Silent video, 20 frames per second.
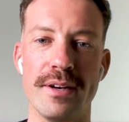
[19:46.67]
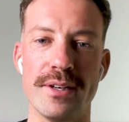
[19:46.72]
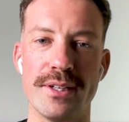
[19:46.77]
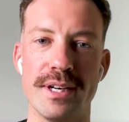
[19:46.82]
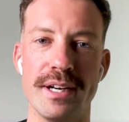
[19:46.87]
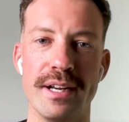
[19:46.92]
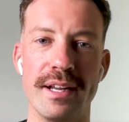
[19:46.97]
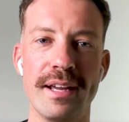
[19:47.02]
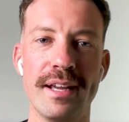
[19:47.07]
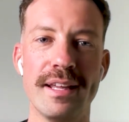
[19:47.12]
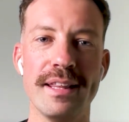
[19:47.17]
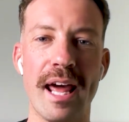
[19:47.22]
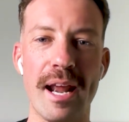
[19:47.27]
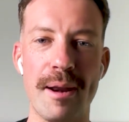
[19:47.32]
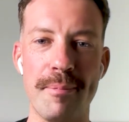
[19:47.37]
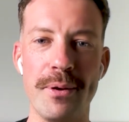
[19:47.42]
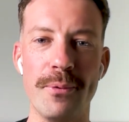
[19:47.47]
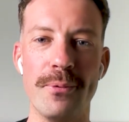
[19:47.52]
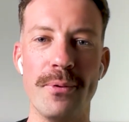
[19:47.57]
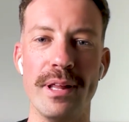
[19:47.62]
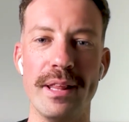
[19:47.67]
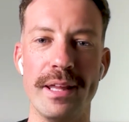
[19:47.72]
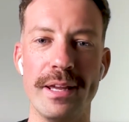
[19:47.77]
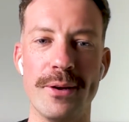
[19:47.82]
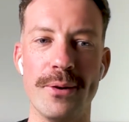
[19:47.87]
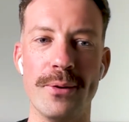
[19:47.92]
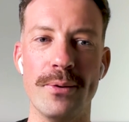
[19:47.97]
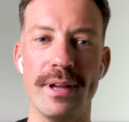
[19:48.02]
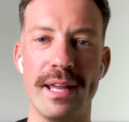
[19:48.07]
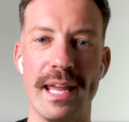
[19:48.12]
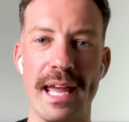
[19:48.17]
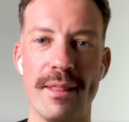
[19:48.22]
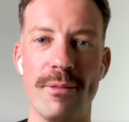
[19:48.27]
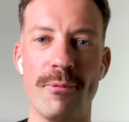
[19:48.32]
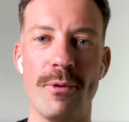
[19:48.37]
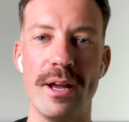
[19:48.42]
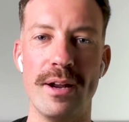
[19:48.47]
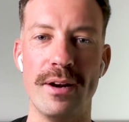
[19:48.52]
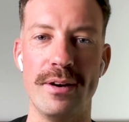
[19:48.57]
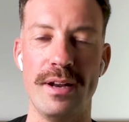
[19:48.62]
the country that'd be really cool to get
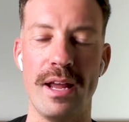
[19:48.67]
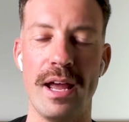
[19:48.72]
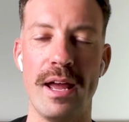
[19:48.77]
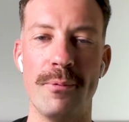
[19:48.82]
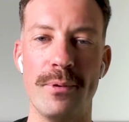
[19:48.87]
one and, yeah.